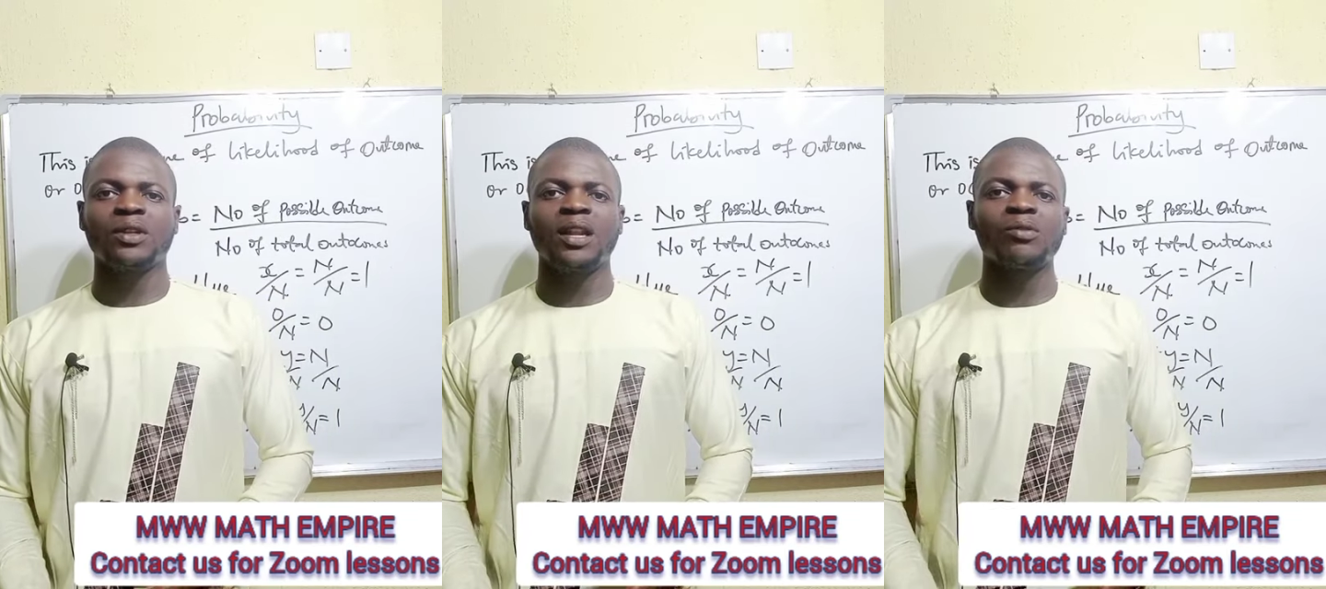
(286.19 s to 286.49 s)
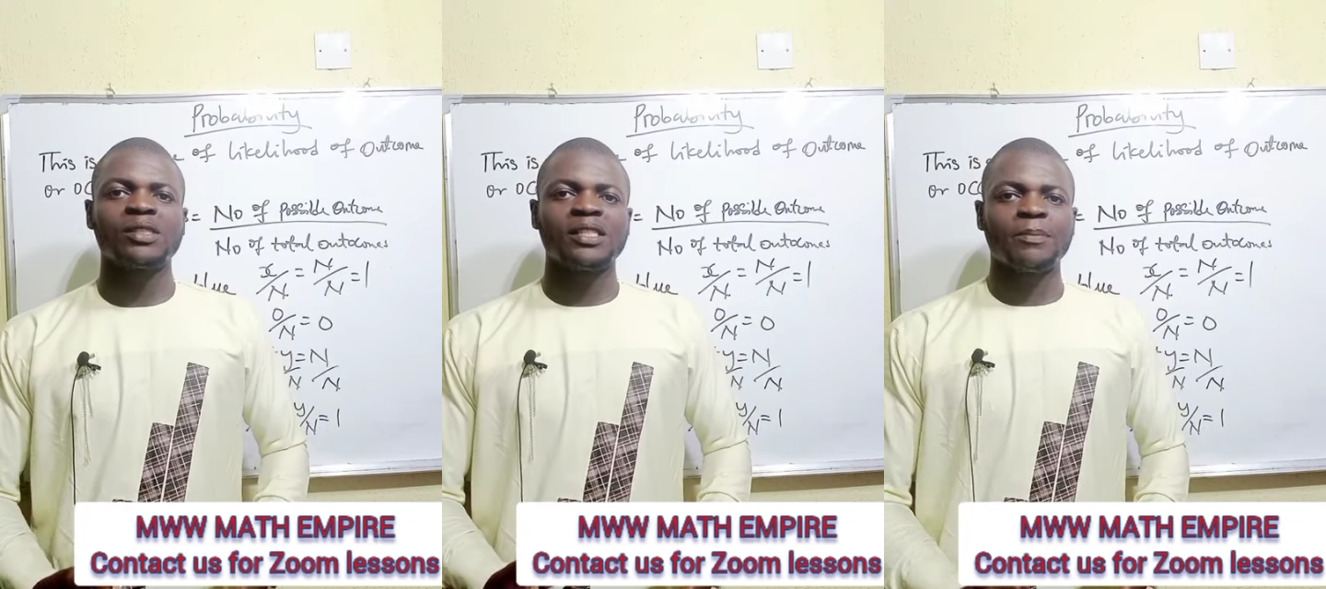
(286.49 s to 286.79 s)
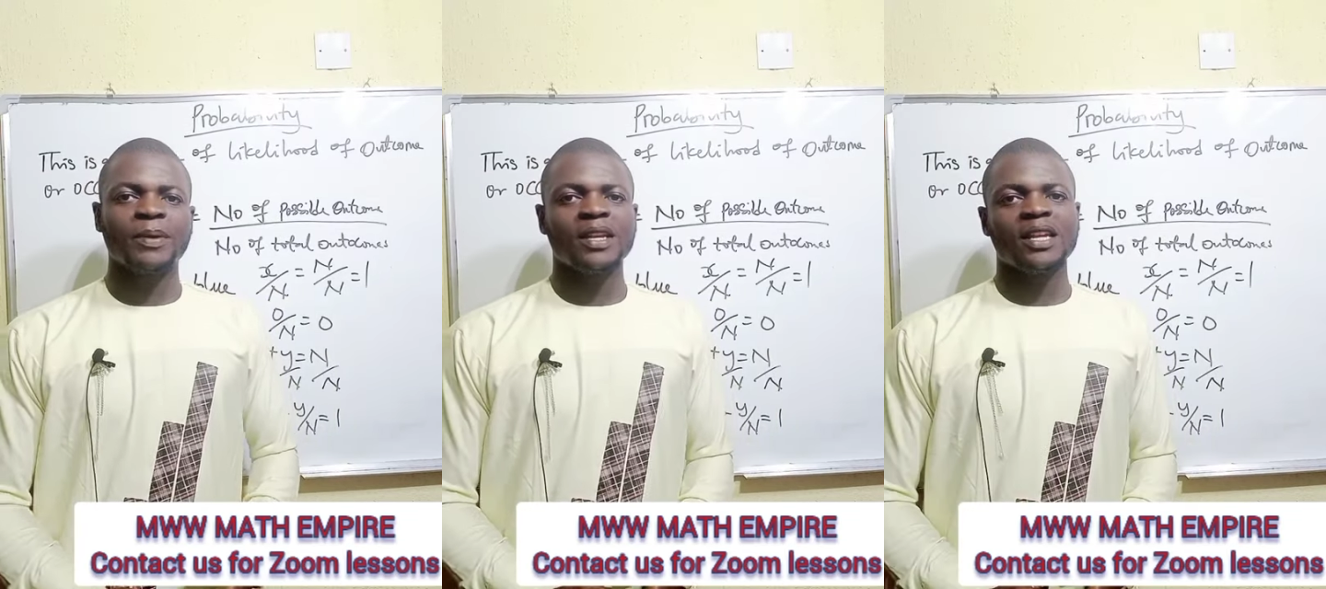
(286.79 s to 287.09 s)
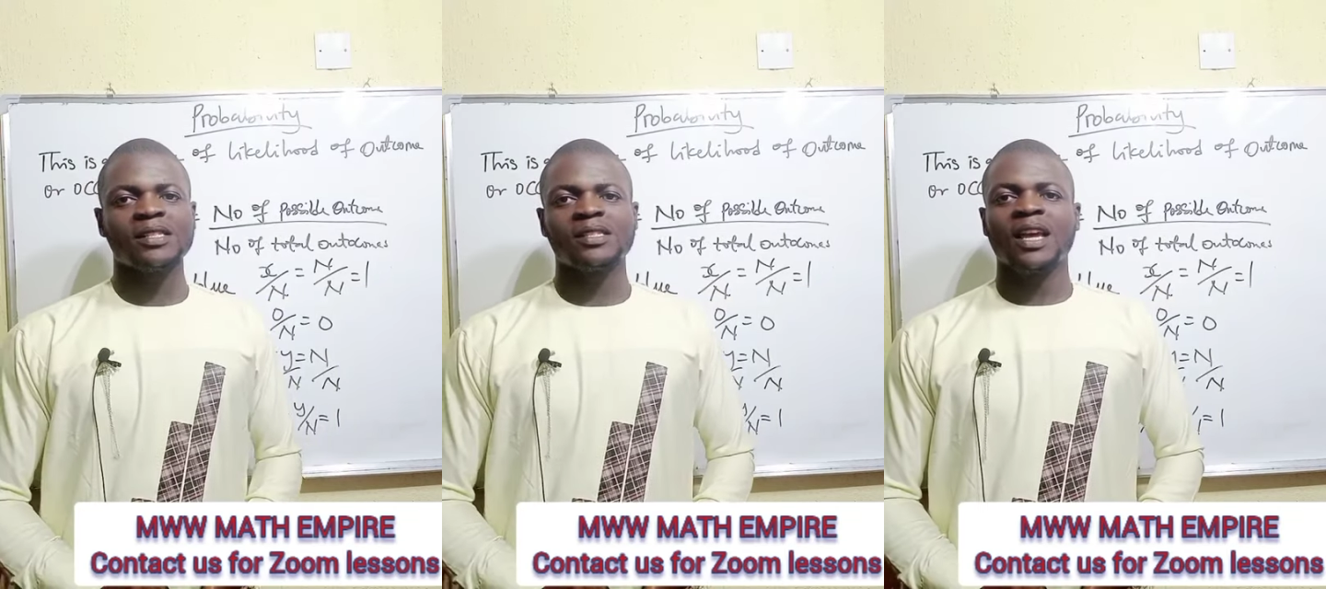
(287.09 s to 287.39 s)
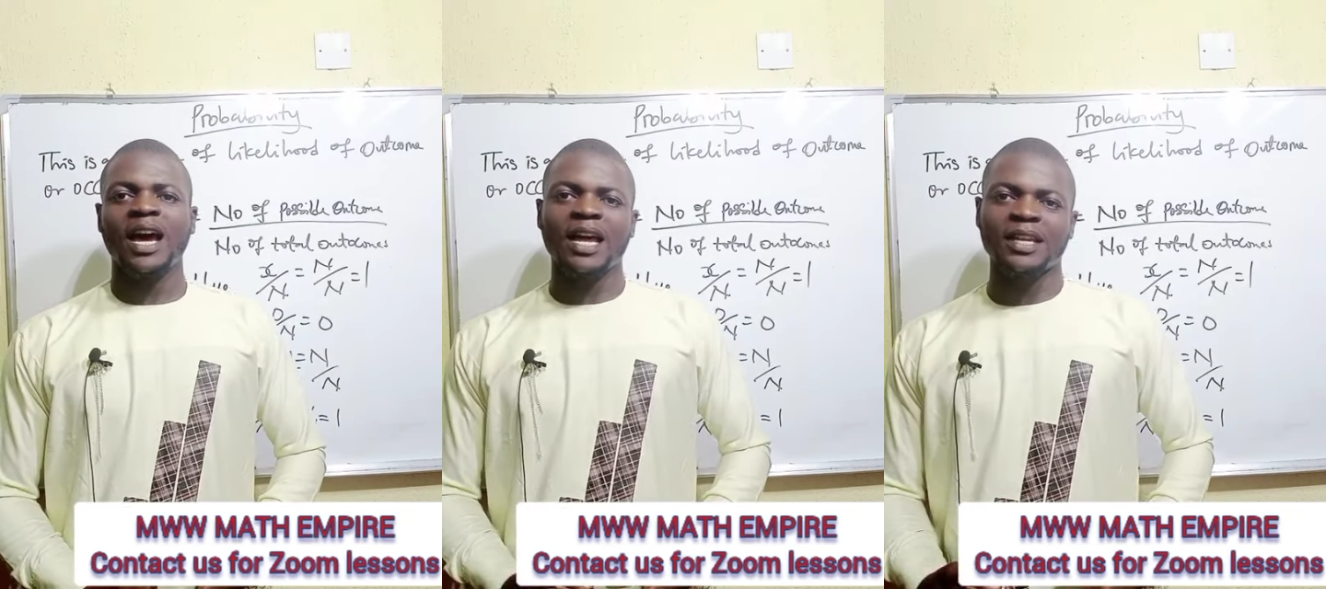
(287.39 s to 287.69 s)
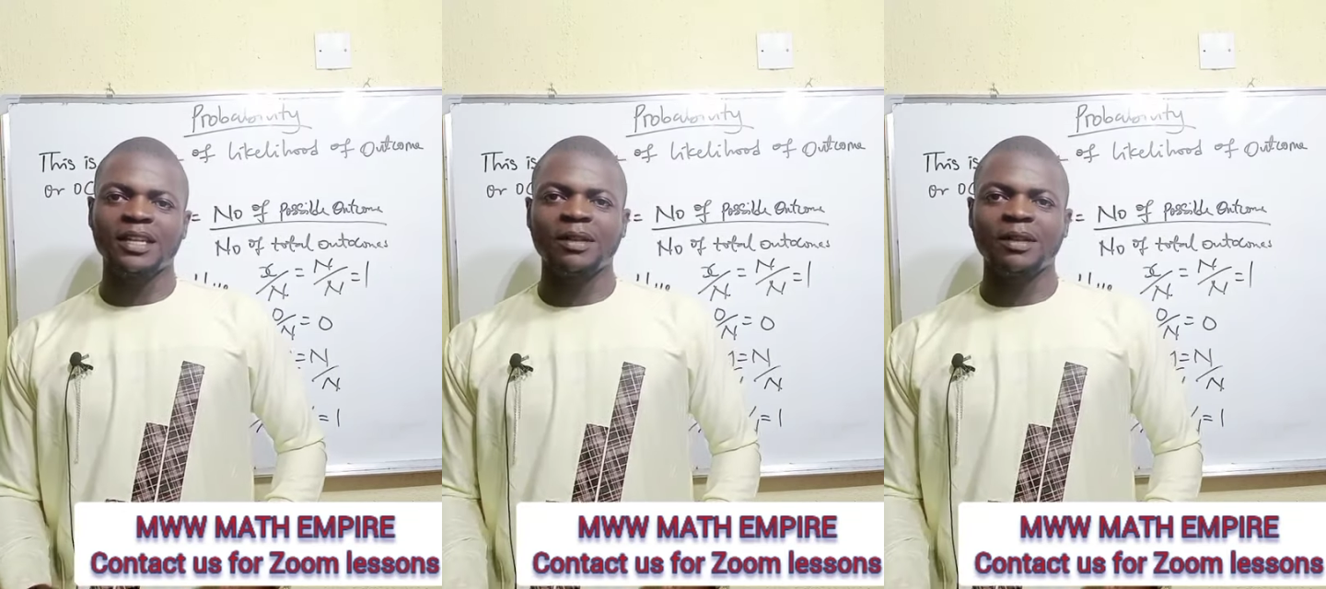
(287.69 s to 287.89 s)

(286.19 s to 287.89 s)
together with dependent and